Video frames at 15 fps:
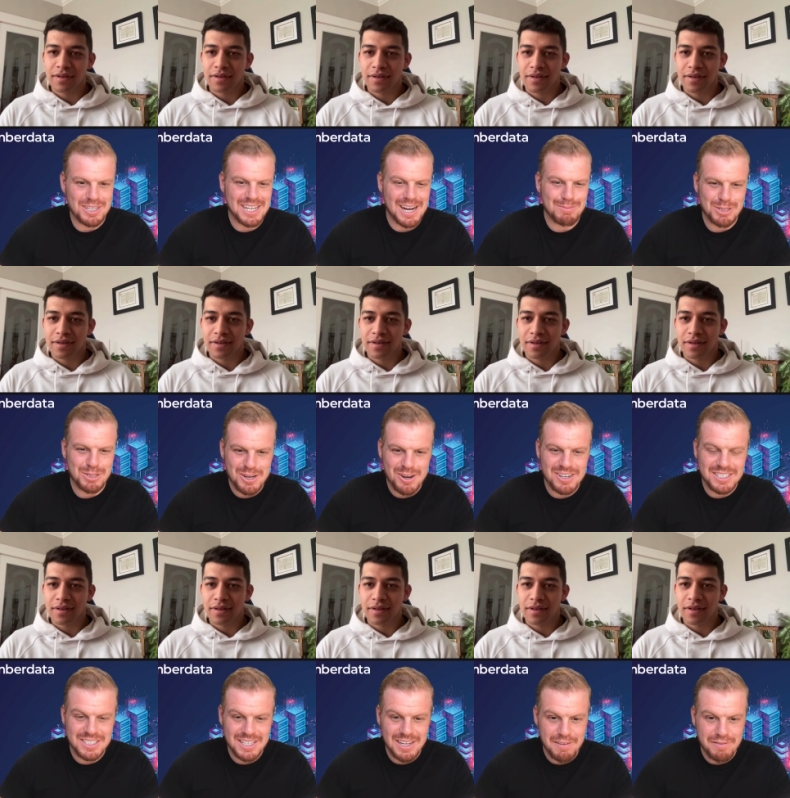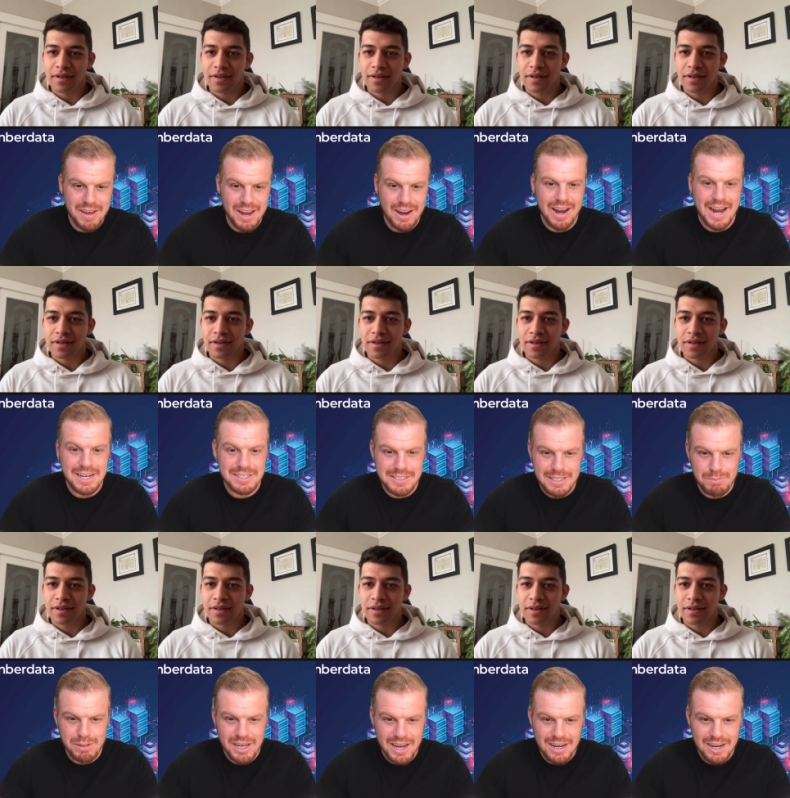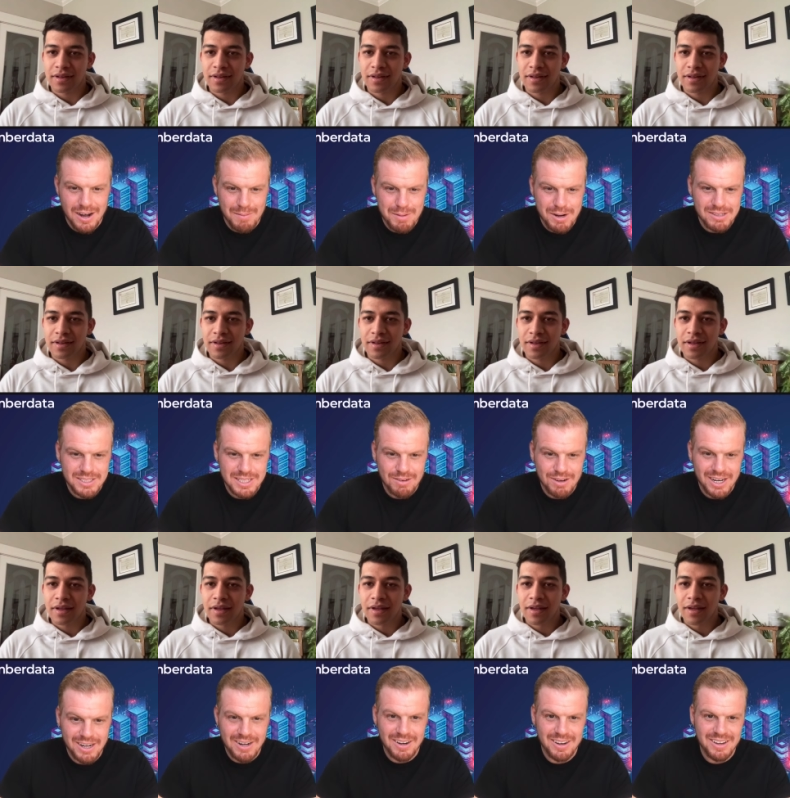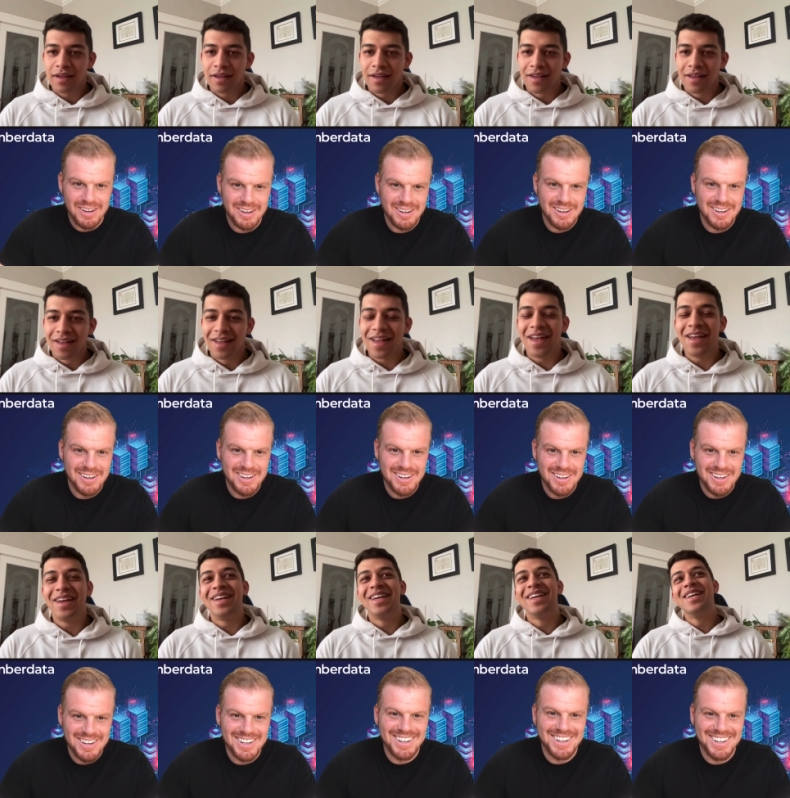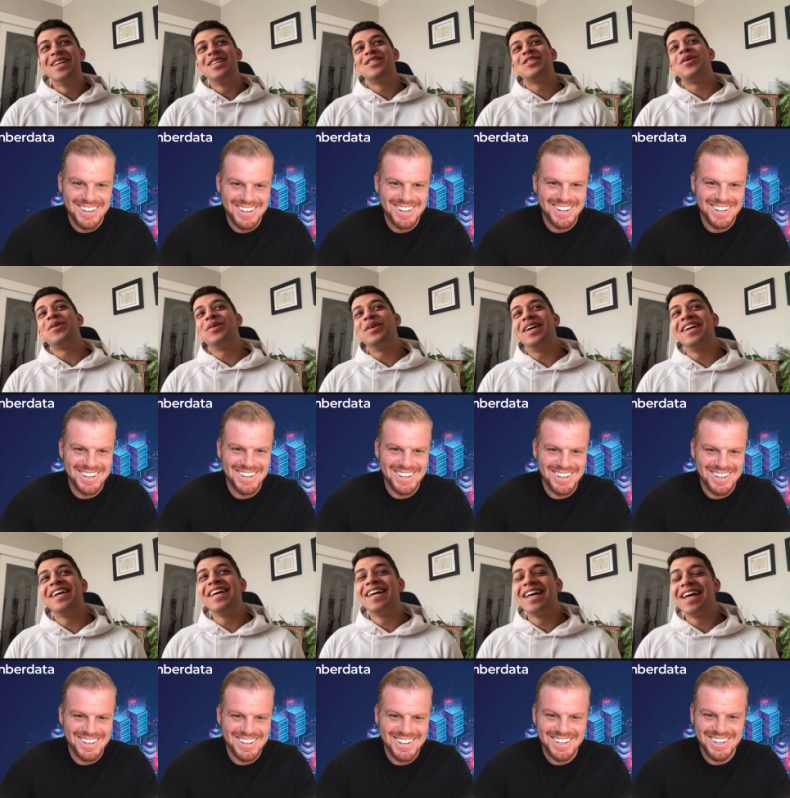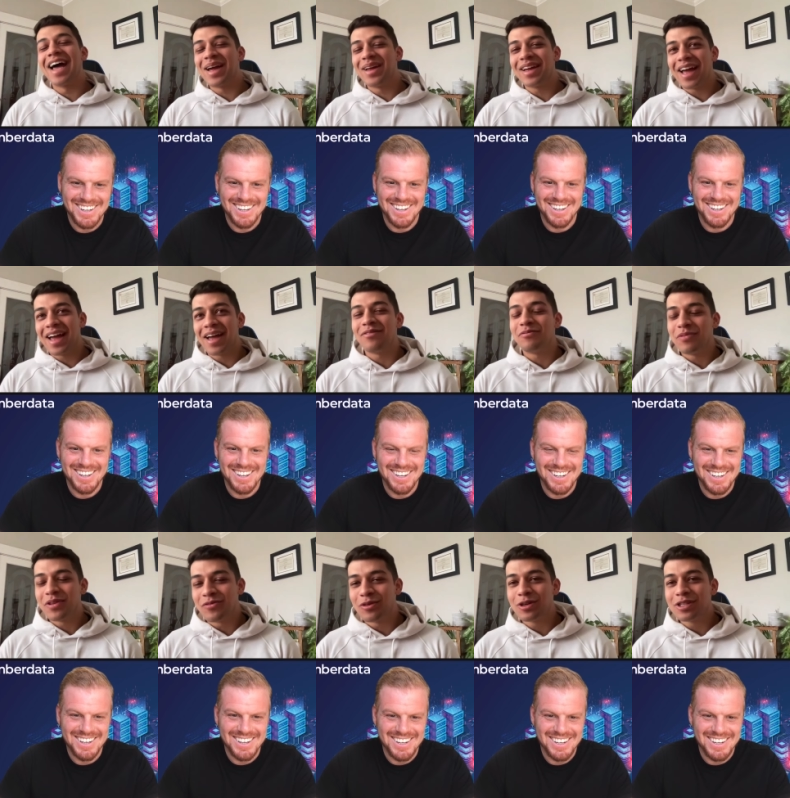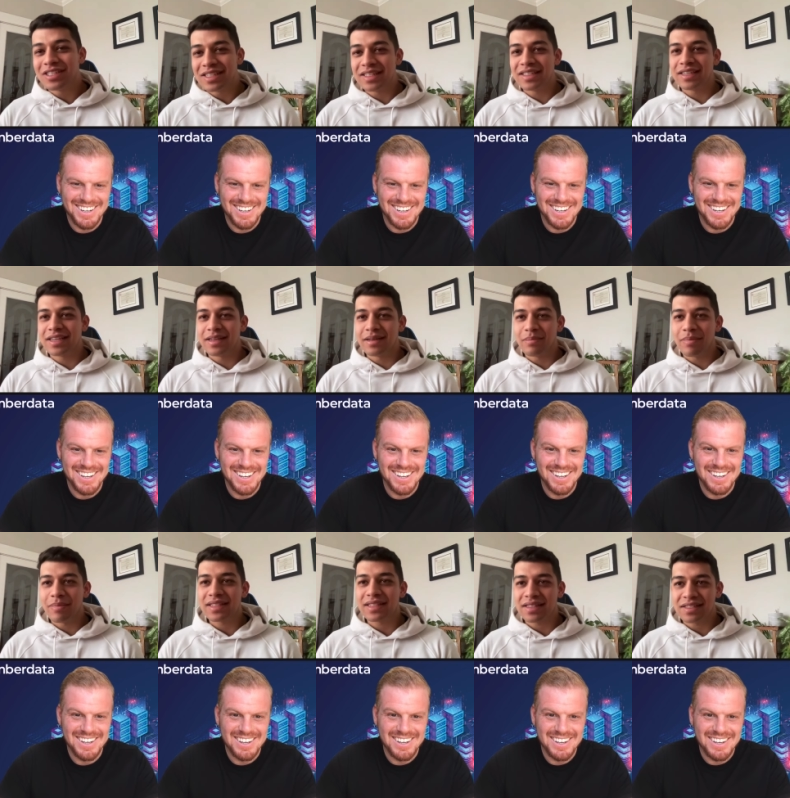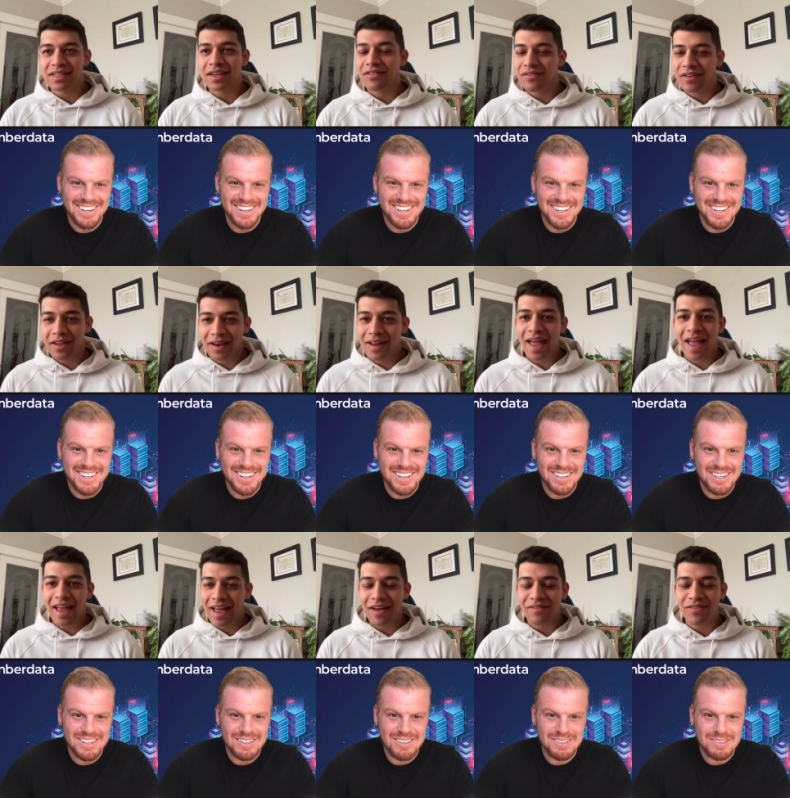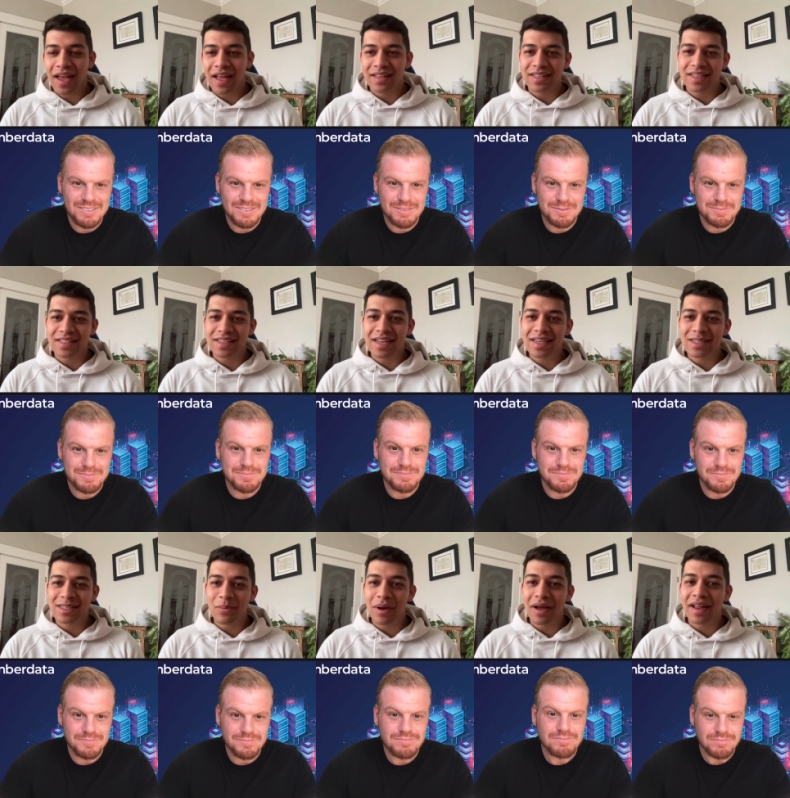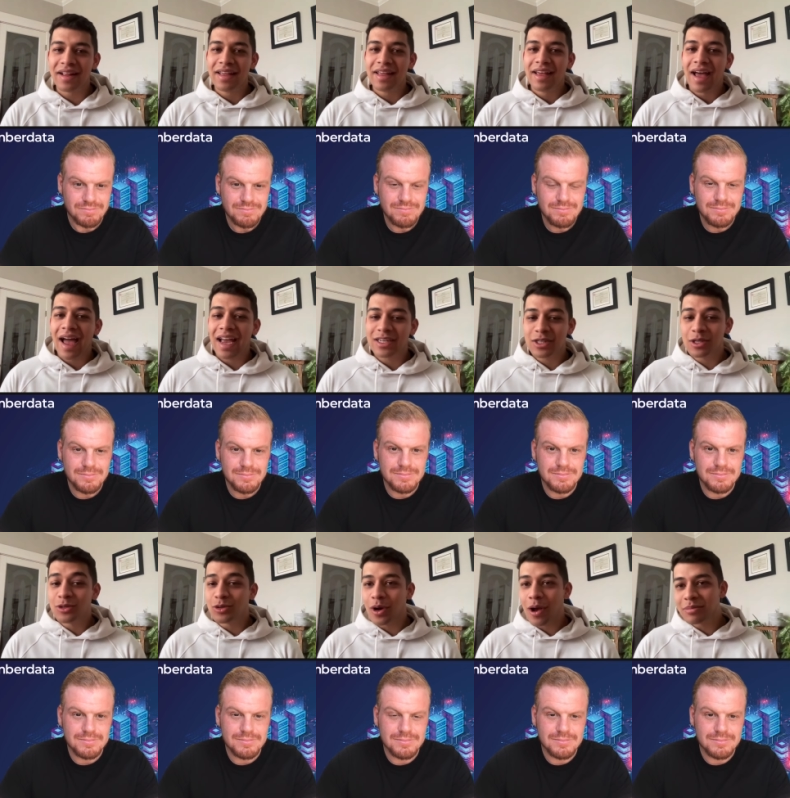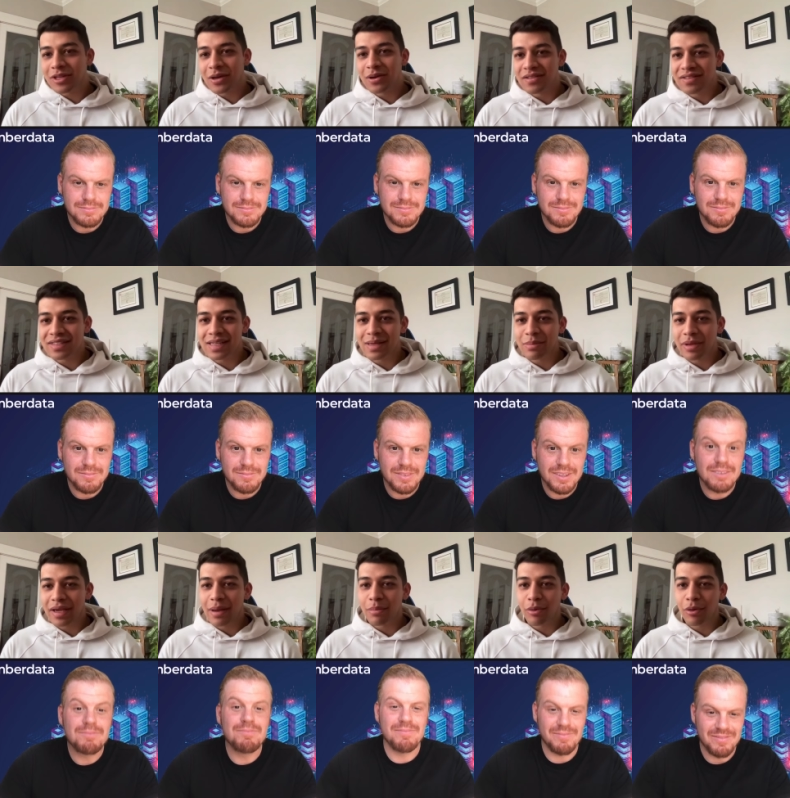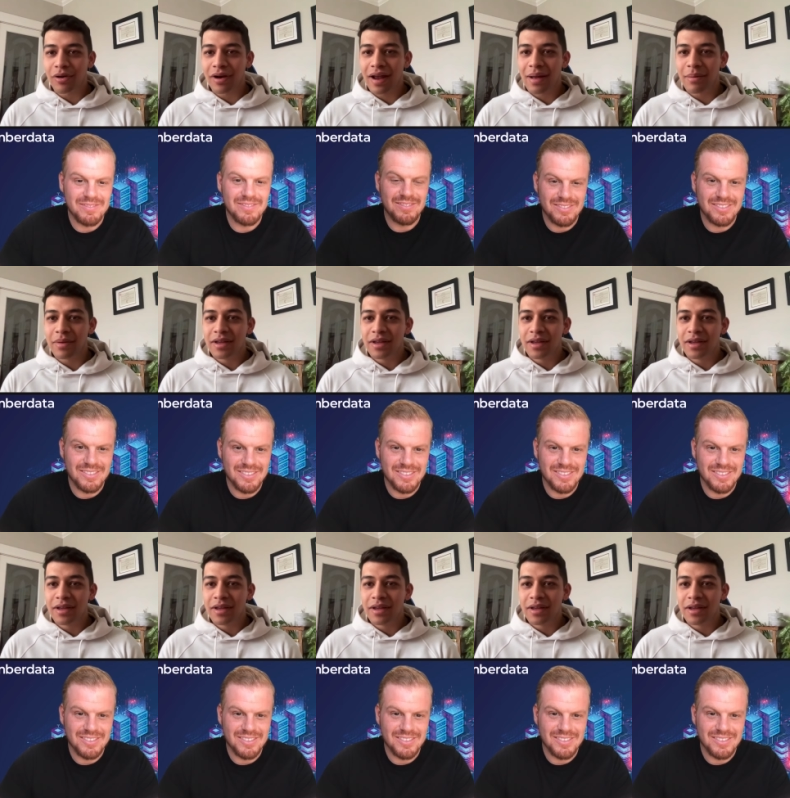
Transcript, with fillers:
Speaker 1: time. So you're a CFA and CPA combo, is that right? So I've been fortunate to pass the CFA and I have that designation, but I actually dropped out of the CPA program